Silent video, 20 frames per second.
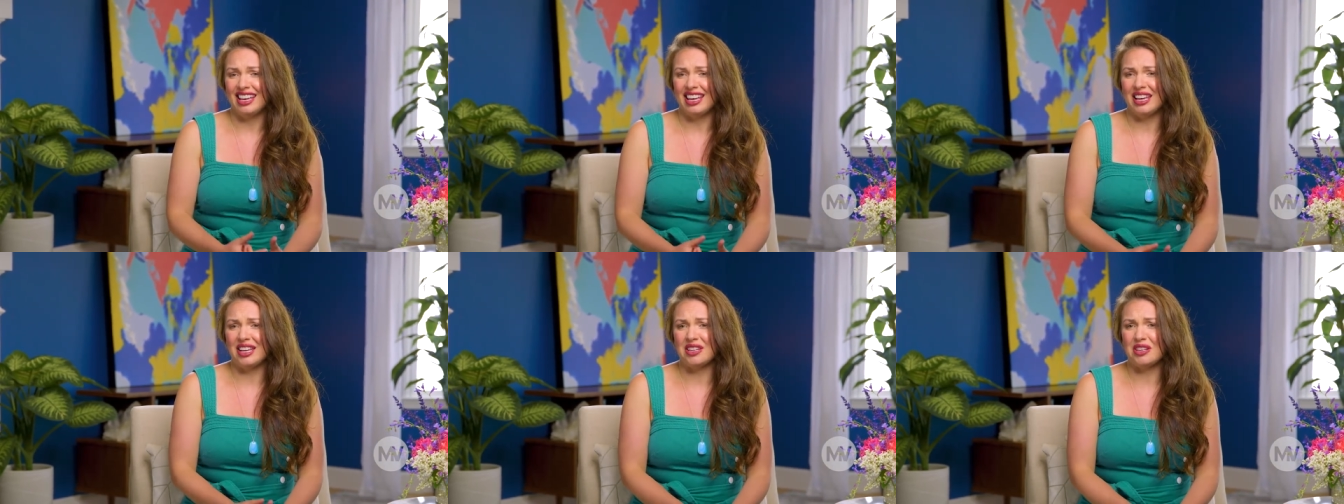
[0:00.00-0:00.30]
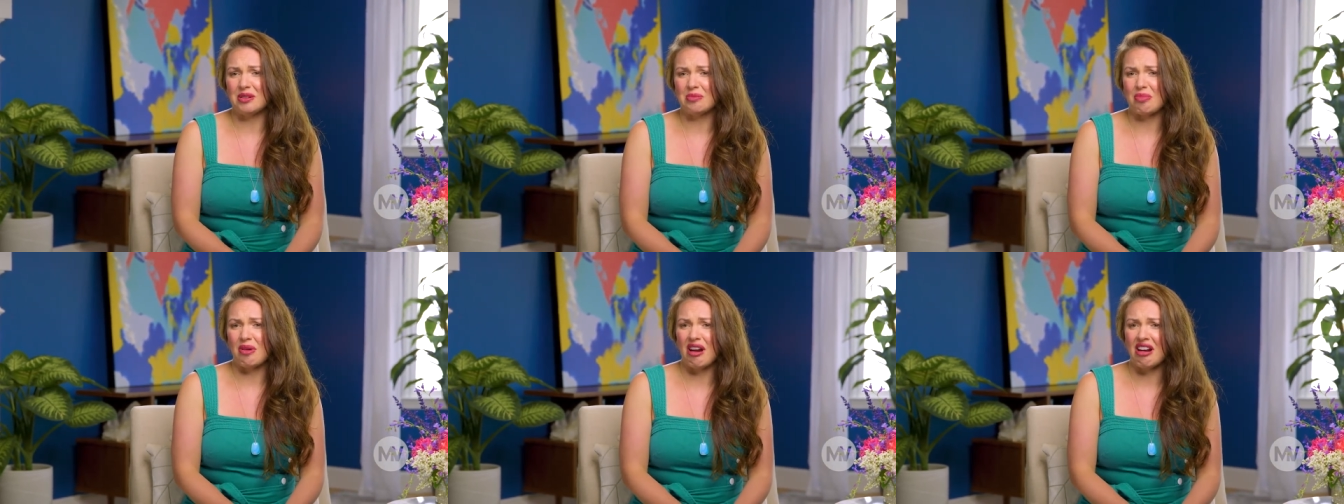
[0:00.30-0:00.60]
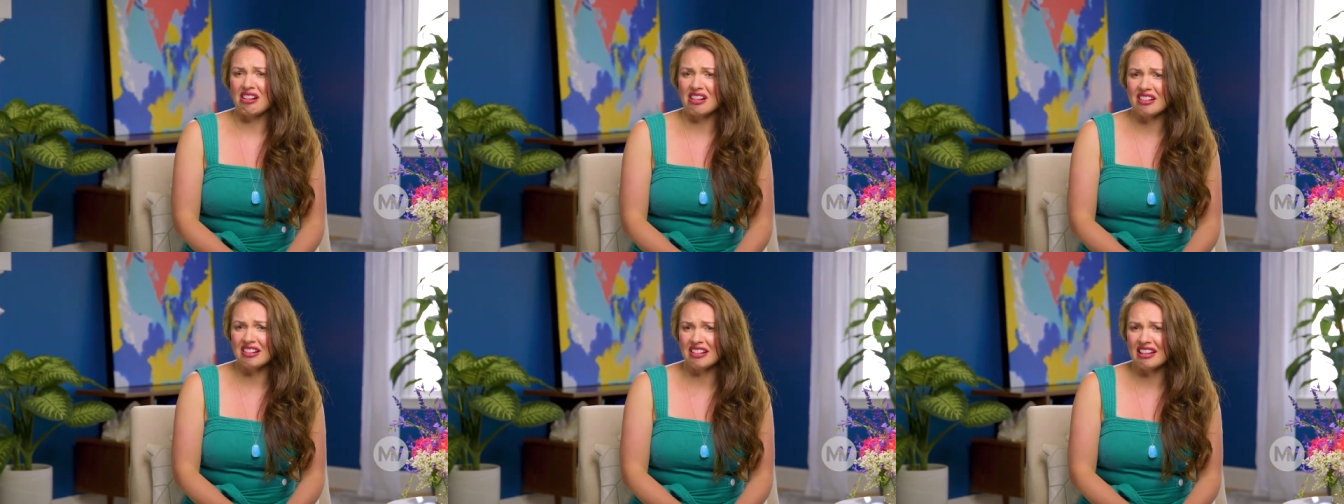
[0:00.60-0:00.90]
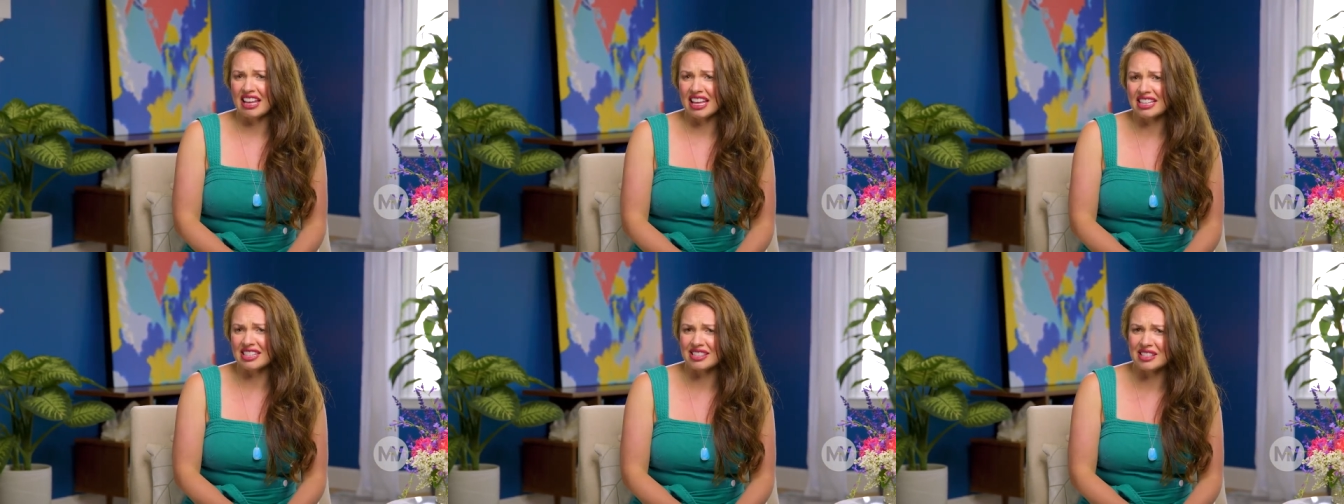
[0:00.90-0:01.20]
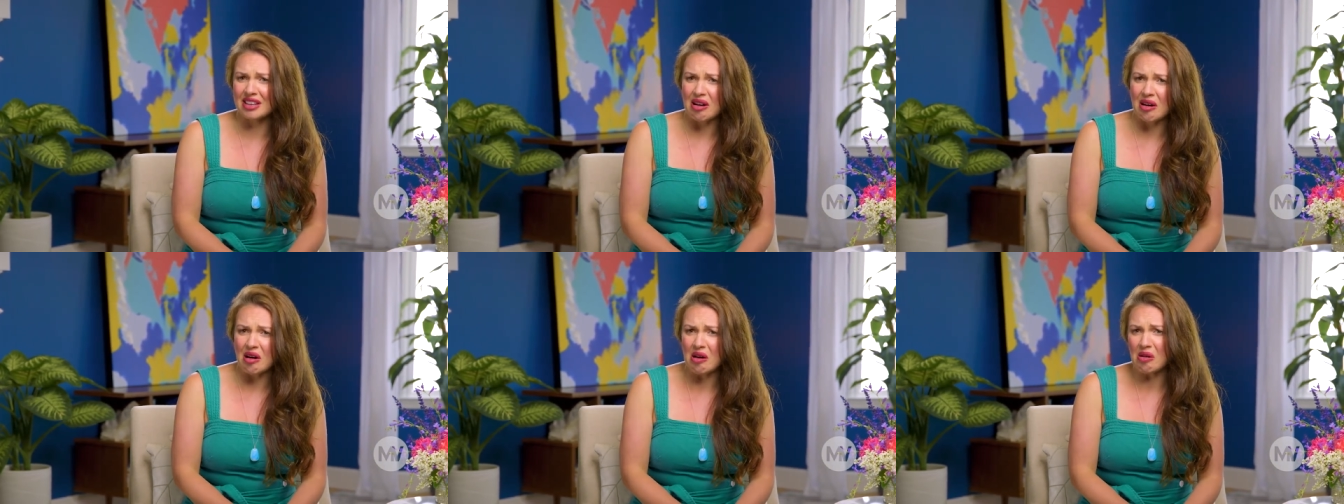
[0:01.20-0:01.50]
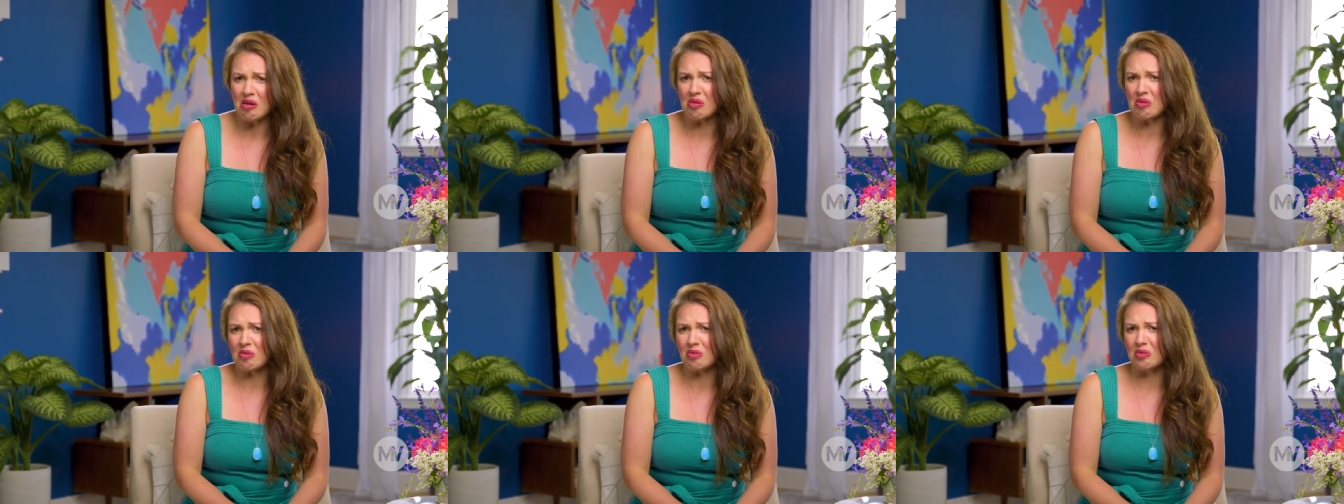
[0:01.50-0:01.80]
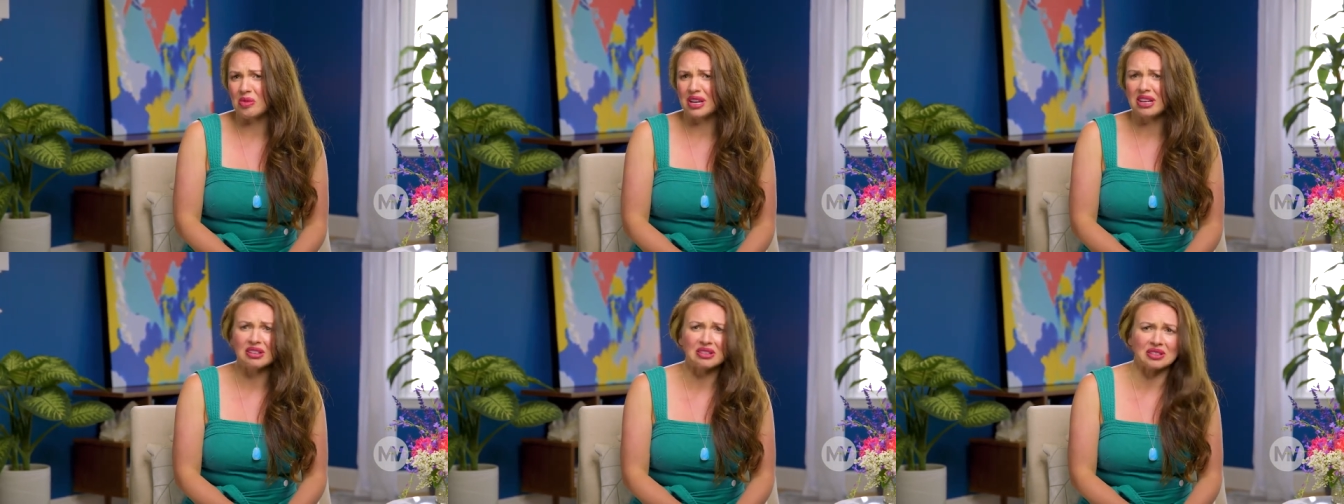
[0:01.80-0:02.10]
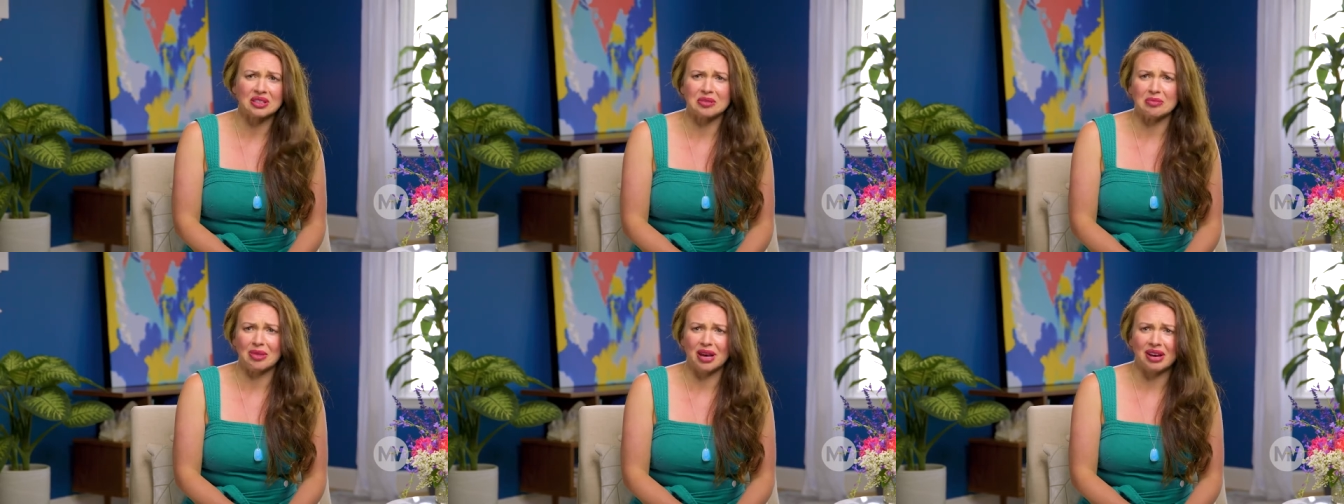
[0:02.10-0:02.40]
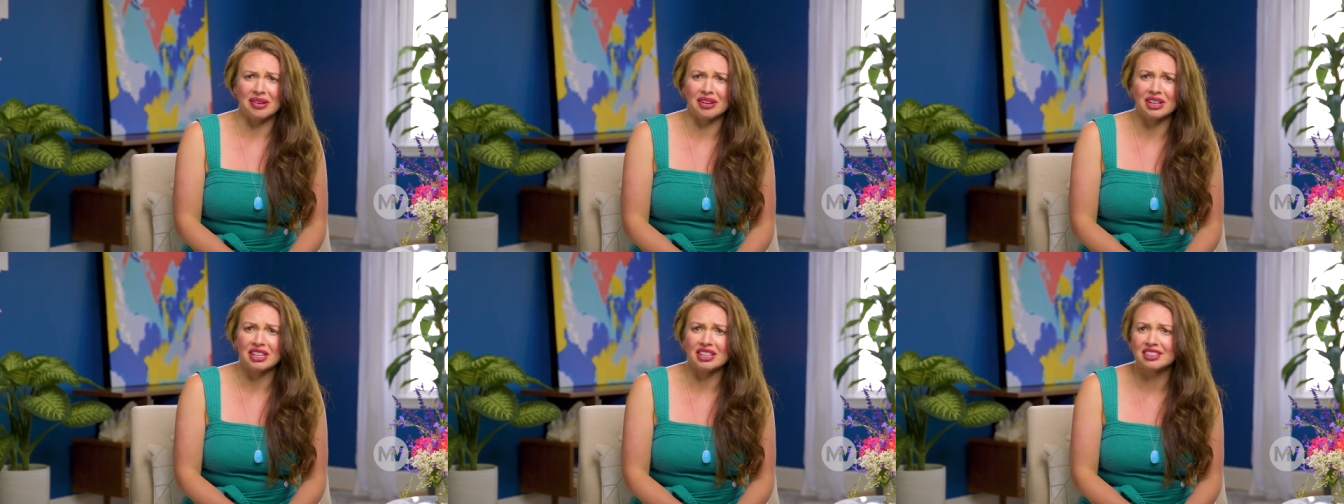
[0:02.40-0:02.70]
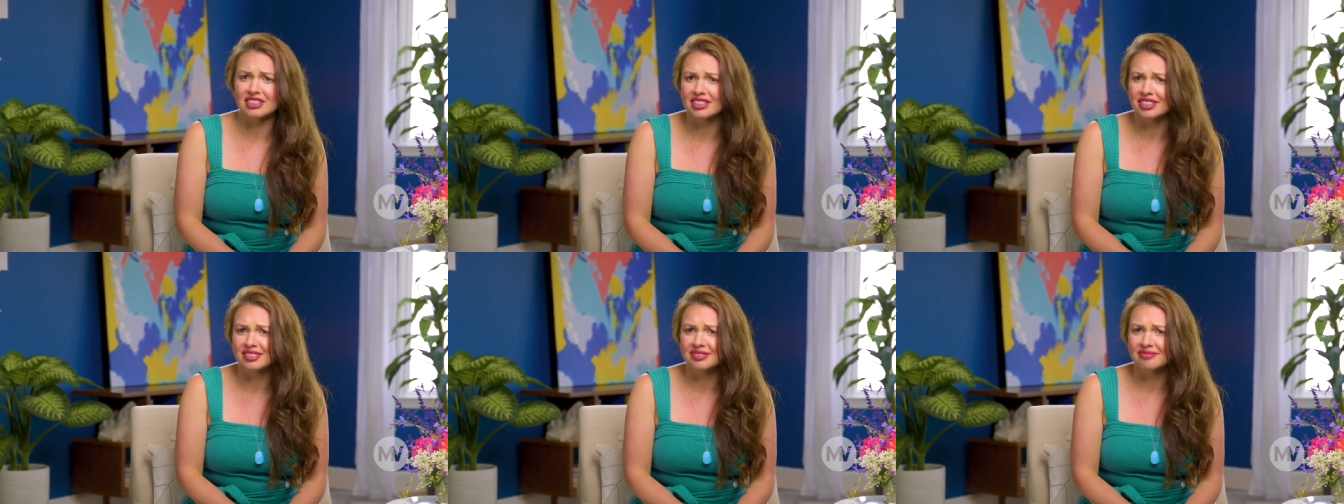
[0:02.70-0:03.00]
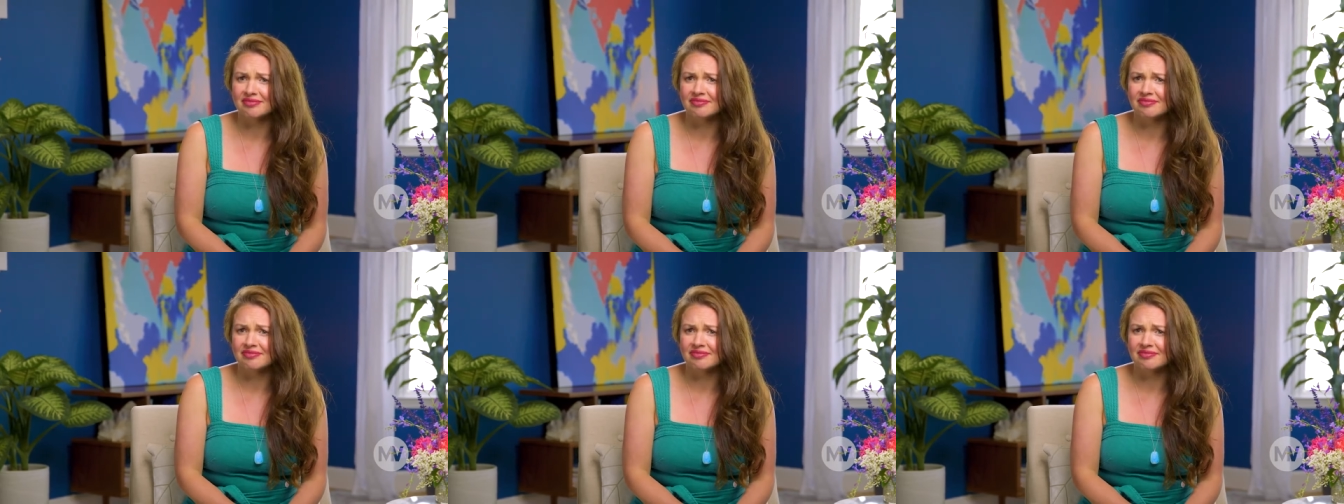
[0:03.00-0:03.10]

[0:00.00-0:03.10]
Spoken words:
and your partner gets all weird about it.